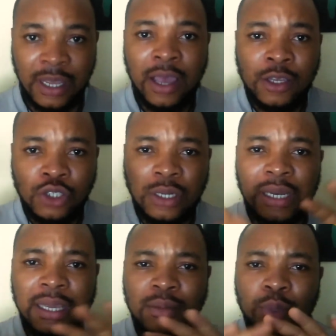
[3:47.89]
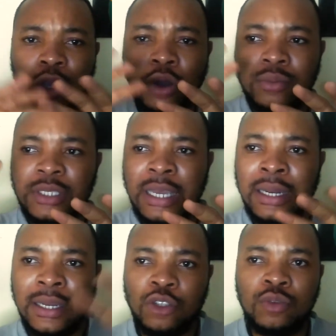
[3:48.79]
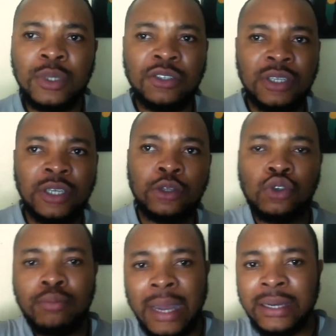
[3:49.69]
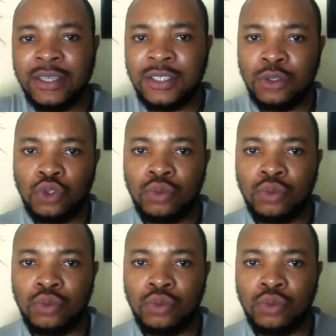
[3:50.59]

suddenly it becomes a little bit tricky to manage the two,